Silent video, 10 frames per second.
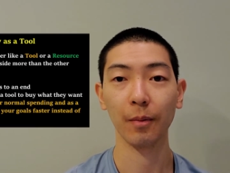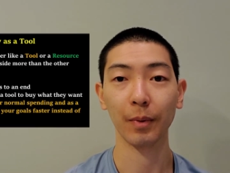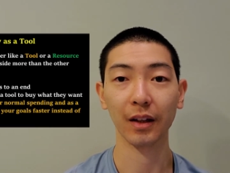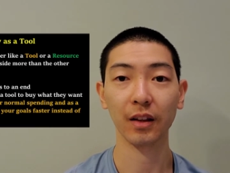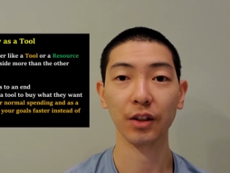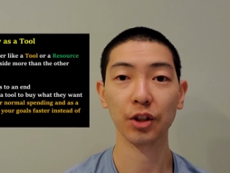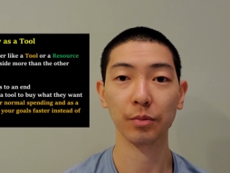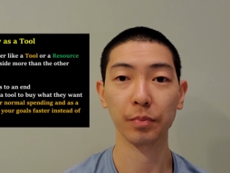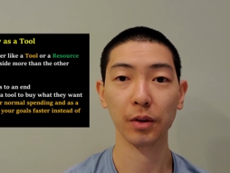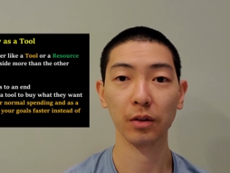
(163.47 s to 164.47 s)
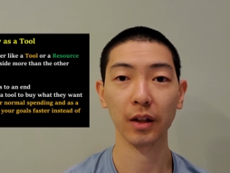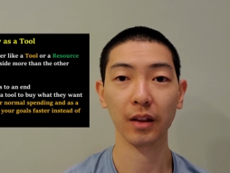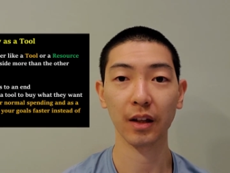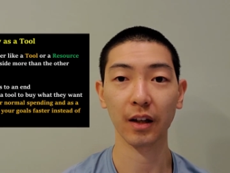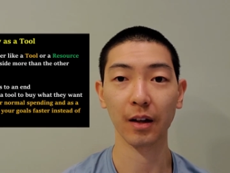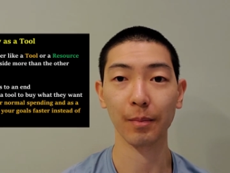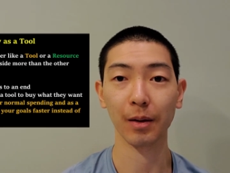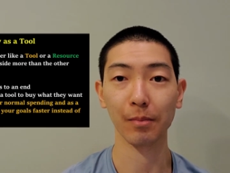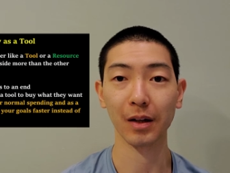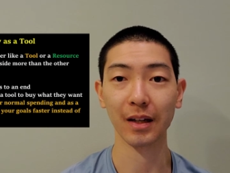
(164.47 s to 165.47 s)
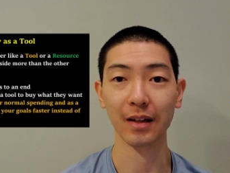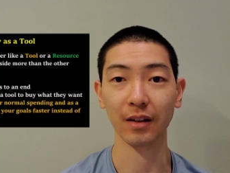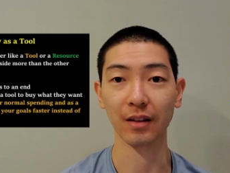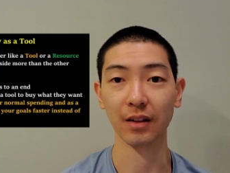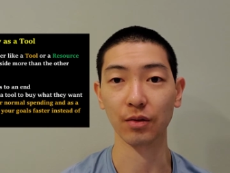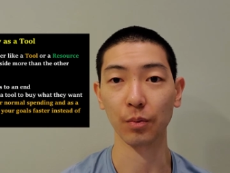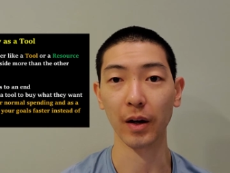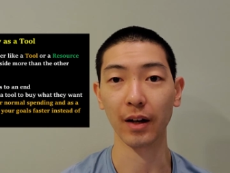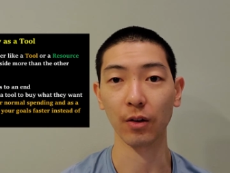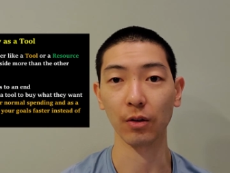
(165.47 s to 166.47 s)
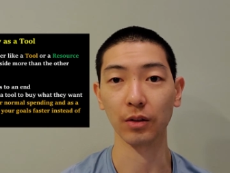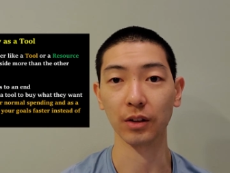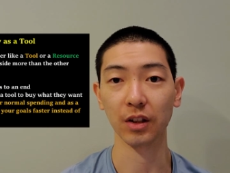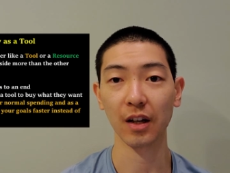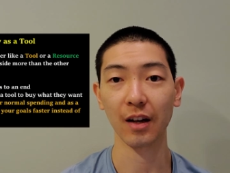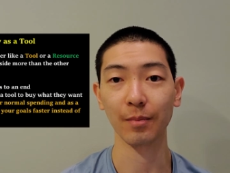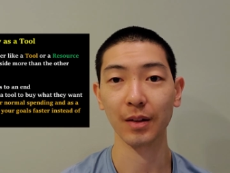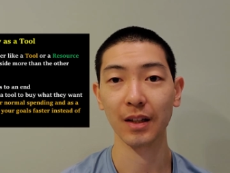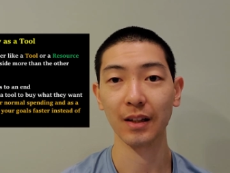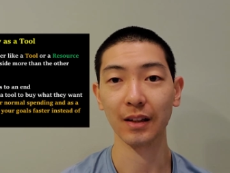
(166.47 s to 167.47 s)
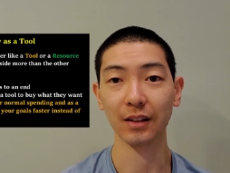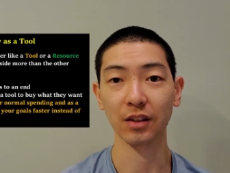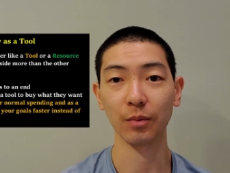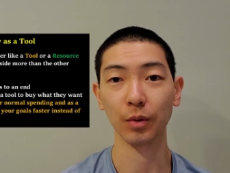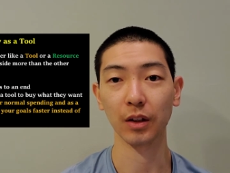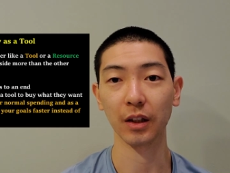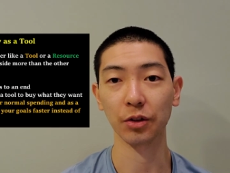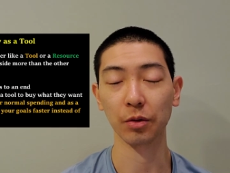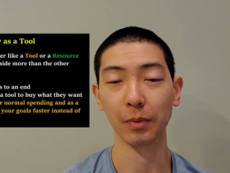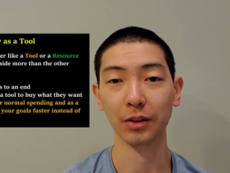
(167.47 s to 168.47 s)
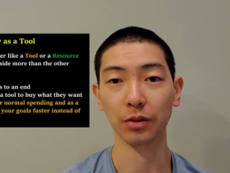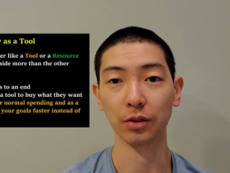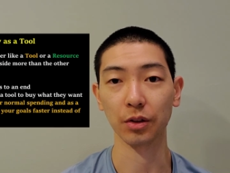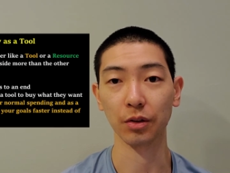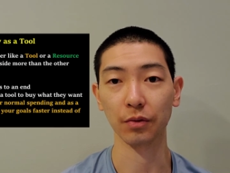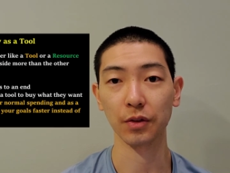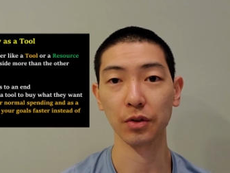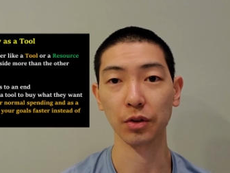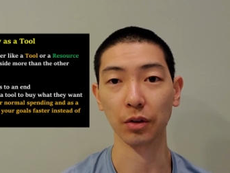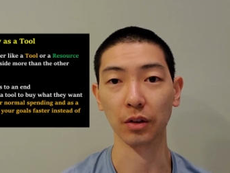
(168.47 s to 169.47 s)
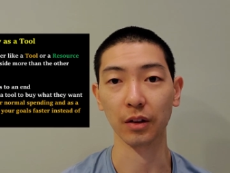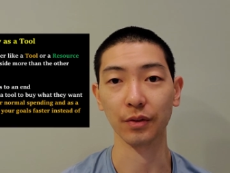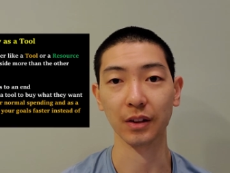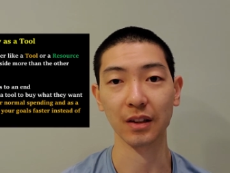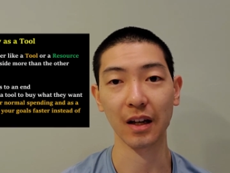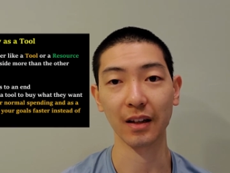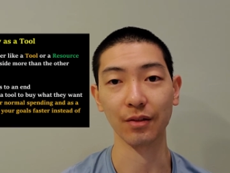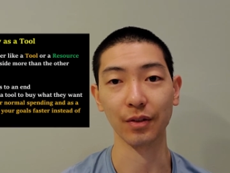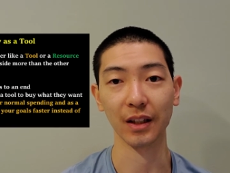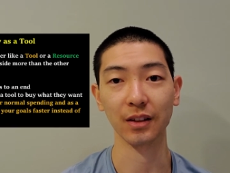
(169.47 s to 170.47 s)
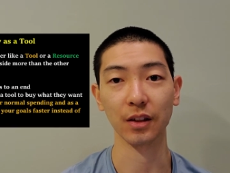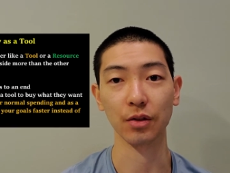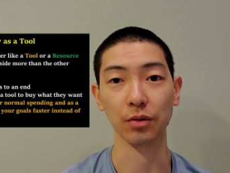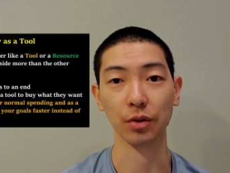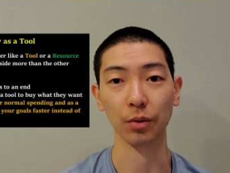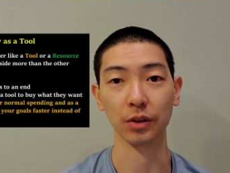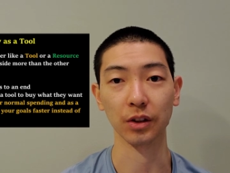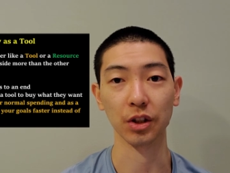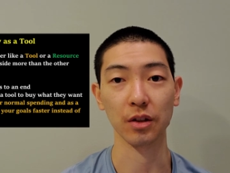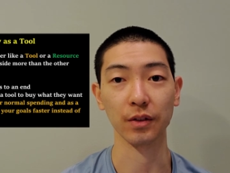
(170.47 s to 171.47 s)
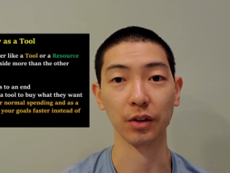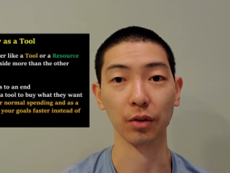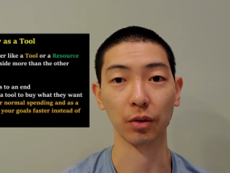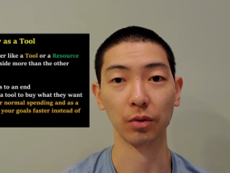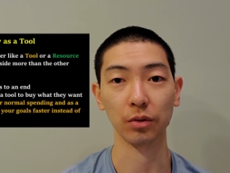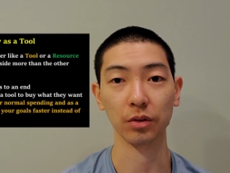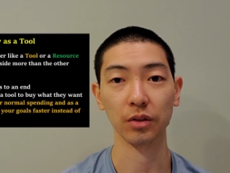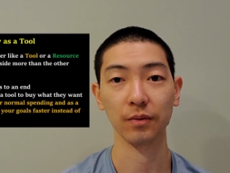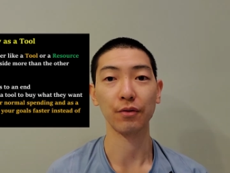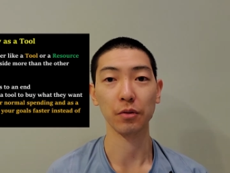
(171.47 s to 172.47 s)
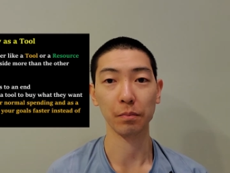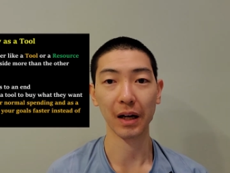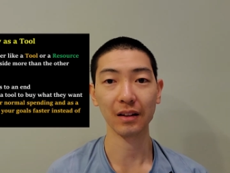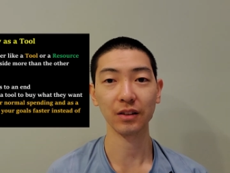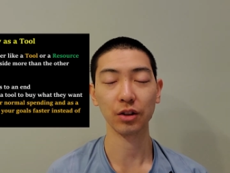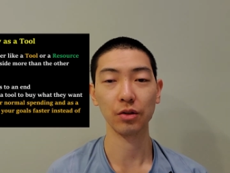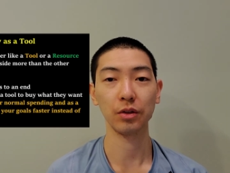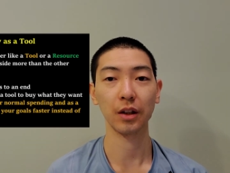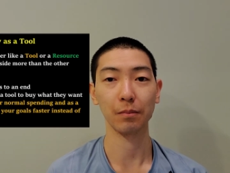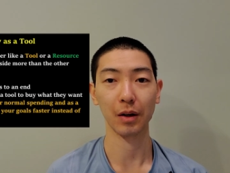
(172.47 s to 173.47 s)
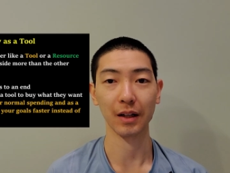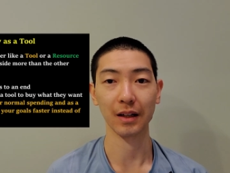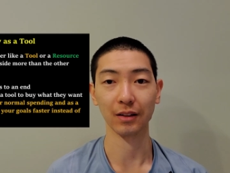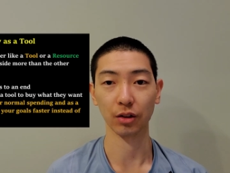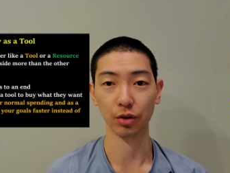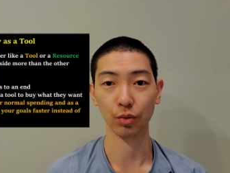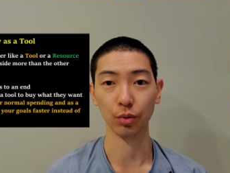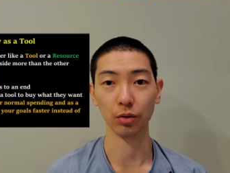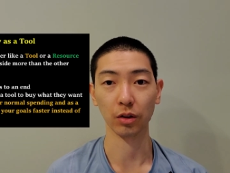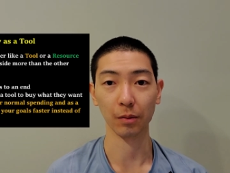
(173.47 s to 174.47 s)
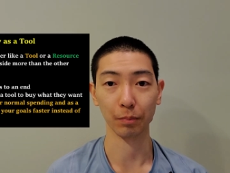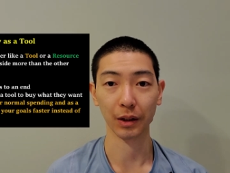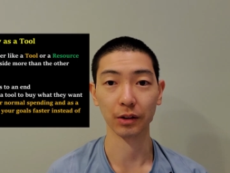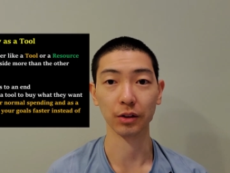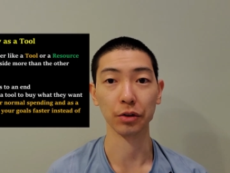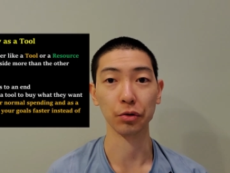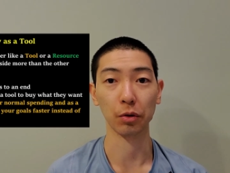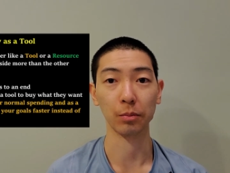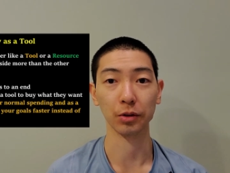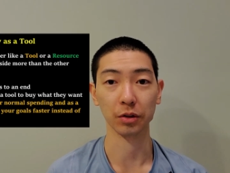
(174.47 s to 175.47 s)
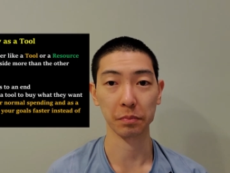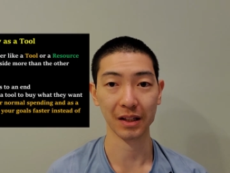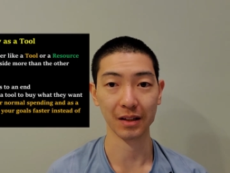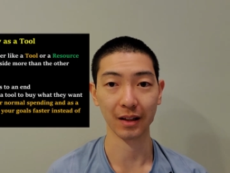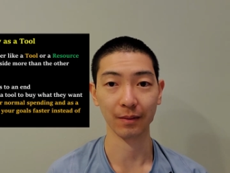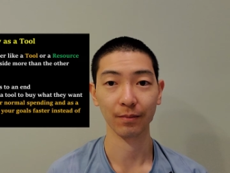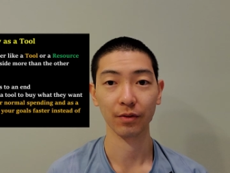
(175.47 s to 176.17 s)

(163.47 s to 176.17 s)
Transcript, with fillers: but I think just purely thinking about money in this way all the time is somewhat detrimental to your future if it's not advancing you towards achieving your goals. If you balance using money as a tool compared to normal spending,